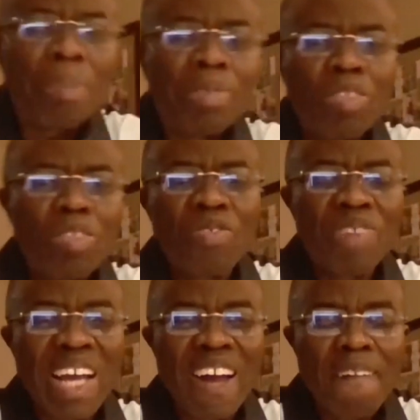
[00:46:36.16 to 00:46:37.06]
baptism
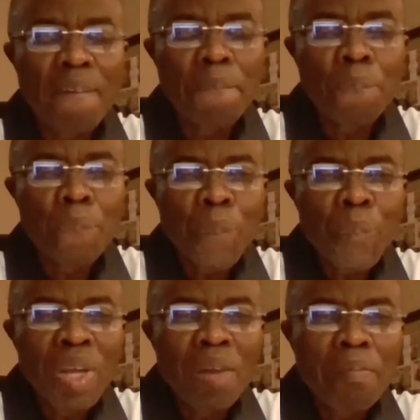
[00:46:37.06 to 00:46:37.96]
of fire?
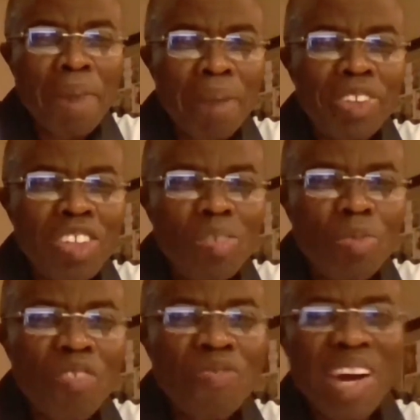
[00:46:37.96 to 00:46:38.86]

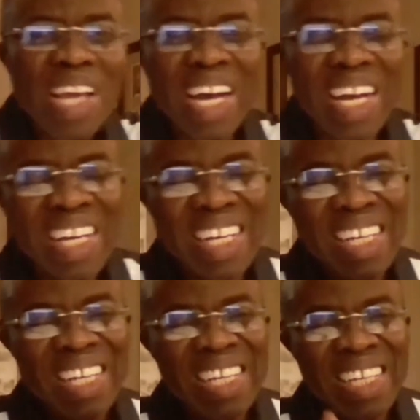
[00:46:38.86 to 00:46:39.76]
Baptism of fire
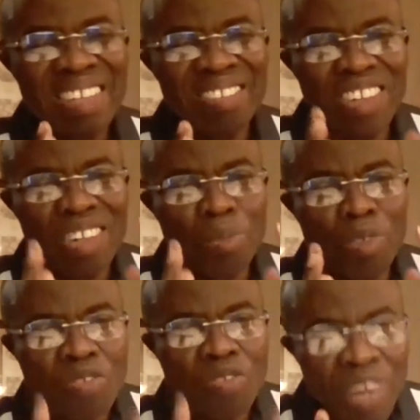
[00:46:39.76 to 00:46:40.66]
is the
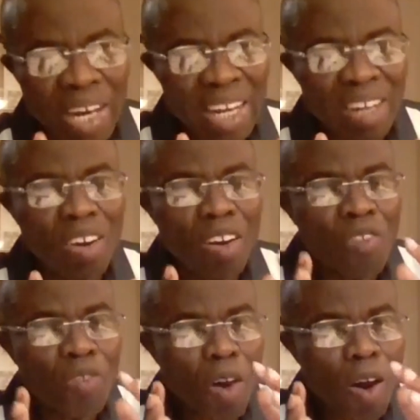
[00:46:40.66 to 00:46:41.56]
removal
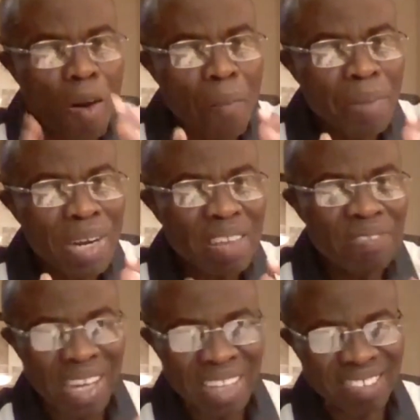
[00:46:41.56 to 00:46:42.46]
of
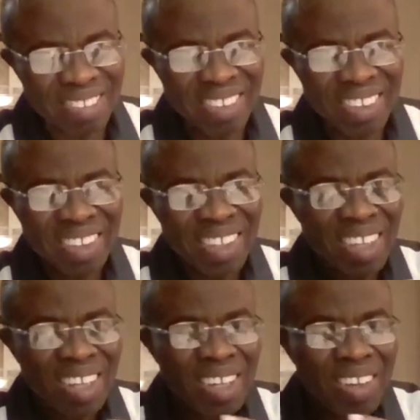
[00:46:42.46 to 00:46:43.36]
unbelievers,
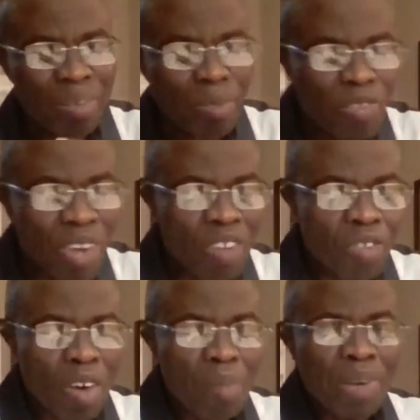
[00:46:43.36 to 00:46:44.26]
removal
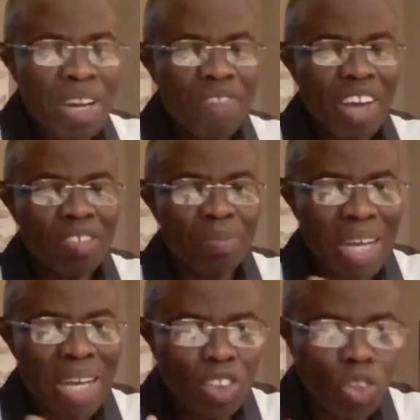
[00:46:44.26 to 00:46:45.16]
of unbelievers
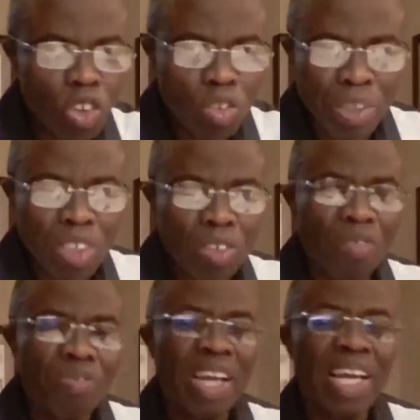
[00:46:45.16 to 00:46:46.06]
by the judgment
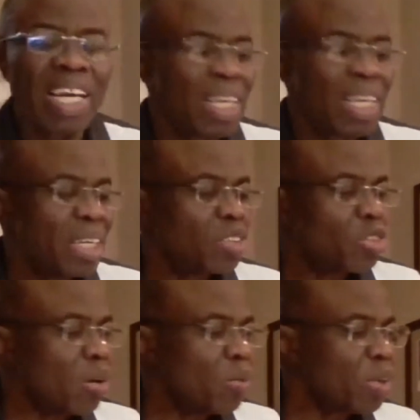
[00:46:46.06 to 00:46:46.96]
of fire.
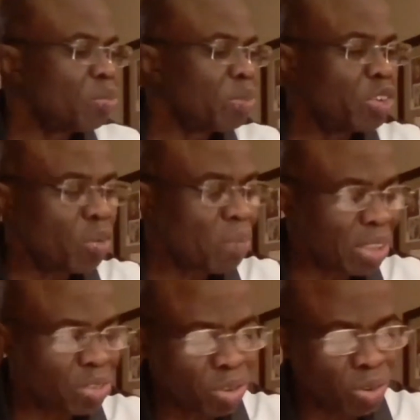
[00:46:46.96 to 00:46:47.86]
Turn with me to
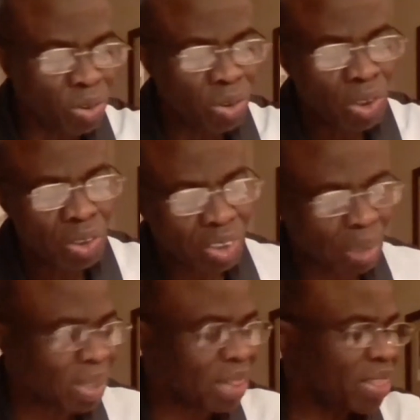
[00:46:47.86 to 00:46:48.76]
Matthew
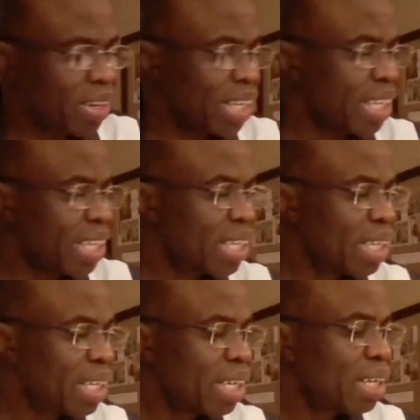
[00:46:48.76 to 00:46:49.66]
chapter three,
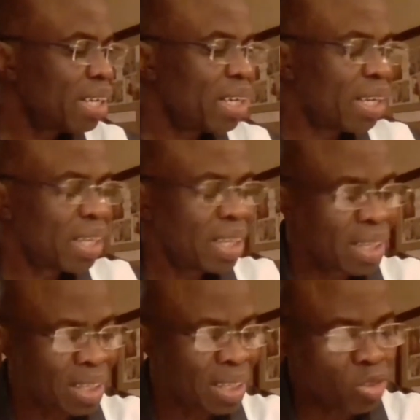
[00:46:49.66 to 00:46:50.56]

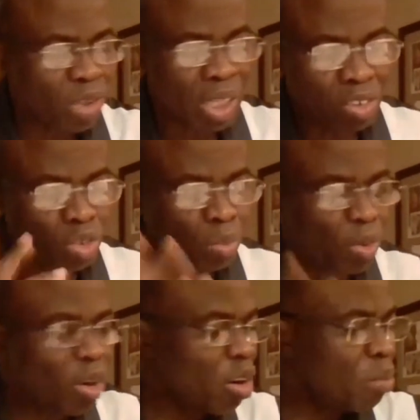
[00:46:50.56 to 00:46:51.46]
so that
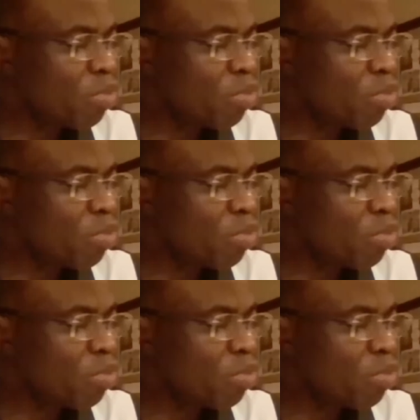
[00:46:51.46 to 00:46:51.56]
tomorrow